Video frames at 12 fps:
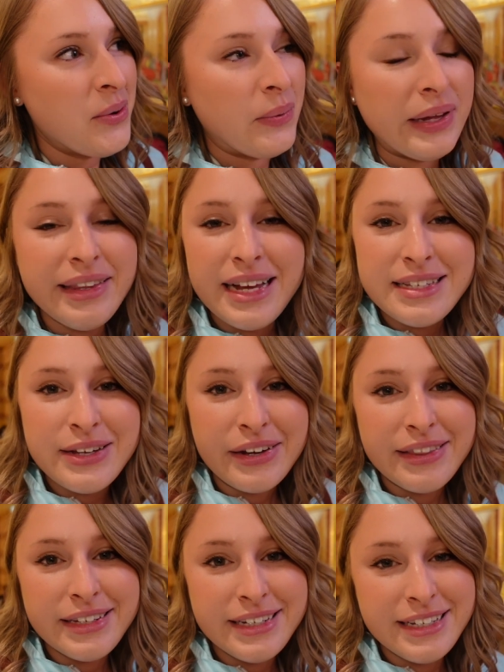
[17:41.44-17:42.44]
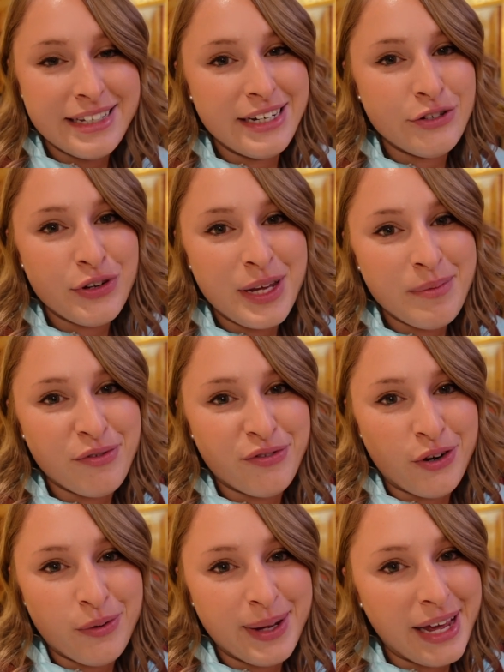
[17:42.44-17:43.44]
one last look at the Disney Dream
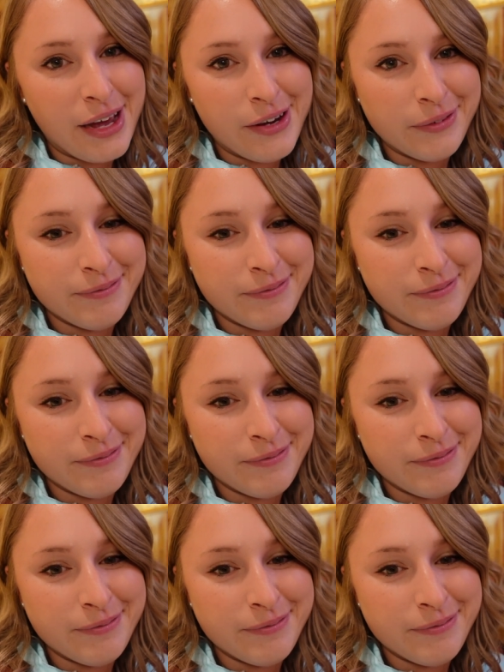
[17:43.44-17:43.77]
before we go.